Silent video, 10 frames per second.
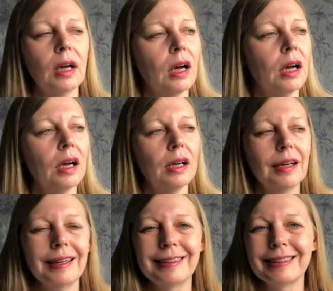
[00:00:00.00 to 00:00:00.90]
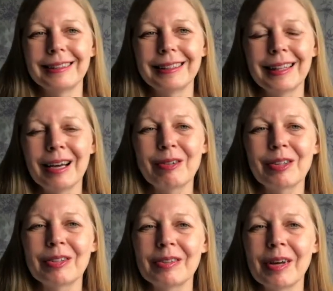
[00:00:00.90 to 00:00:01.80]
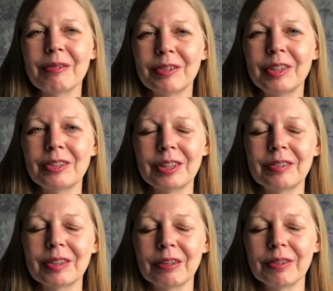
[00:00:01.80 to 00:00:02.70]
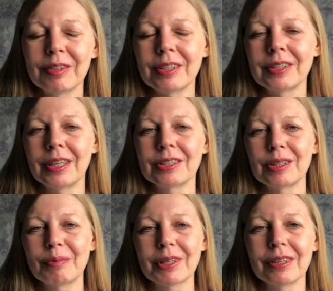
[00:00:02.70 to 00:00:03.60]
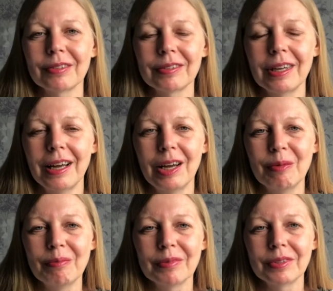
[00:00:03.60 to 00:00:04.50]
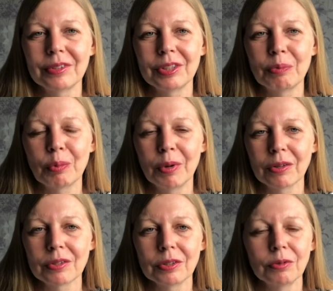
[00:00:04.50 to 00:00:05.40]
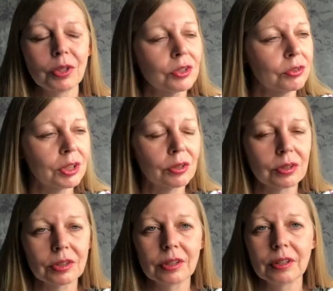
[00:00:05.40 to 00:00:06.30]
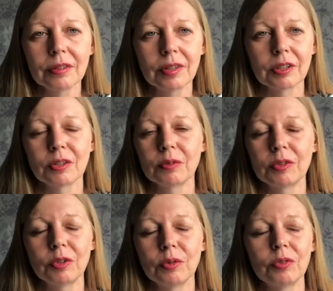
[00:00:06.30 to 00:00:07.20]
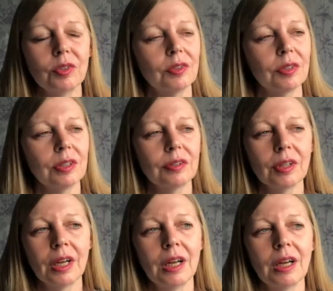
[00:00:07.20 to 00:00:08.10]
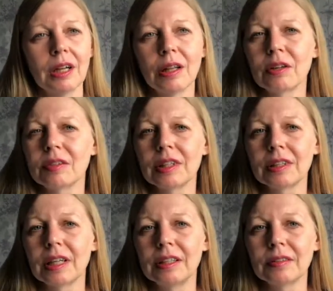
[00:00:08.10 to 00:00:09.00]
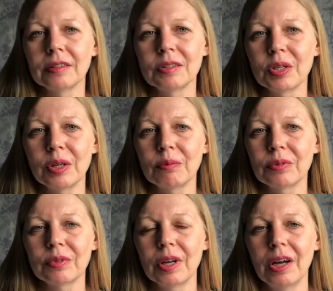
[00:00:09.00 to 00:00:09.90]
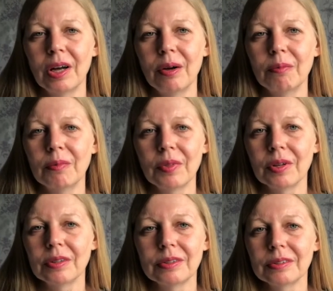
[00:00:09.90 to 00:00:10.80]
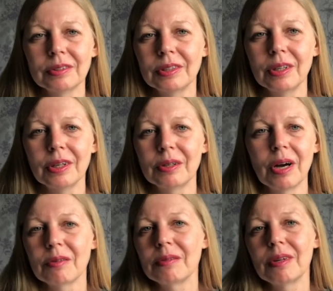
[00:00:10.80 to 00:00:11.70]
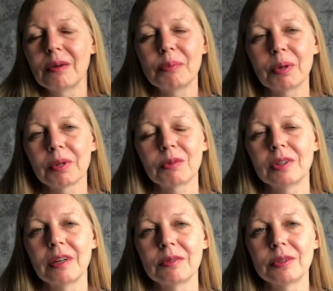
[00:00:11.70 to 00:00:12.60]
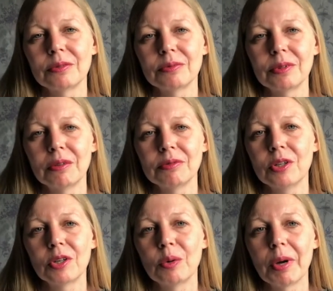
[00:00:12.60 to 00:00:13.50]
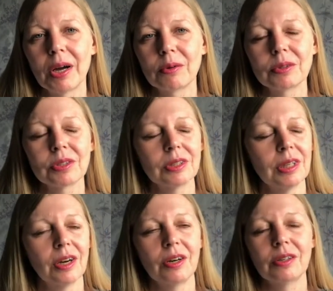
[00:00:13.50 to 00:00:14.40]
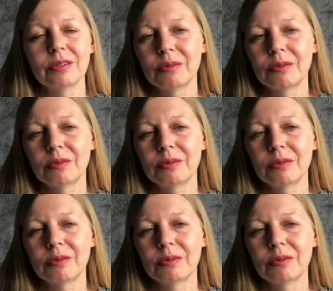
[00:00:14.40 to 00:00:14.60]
uh, and that, were a, that was an interesting conversation actually, because um, she put me onto rotary cutters, I'd always use scissors, lots of little hints and tips um, that, you know, I, I probably would never have, have known about or,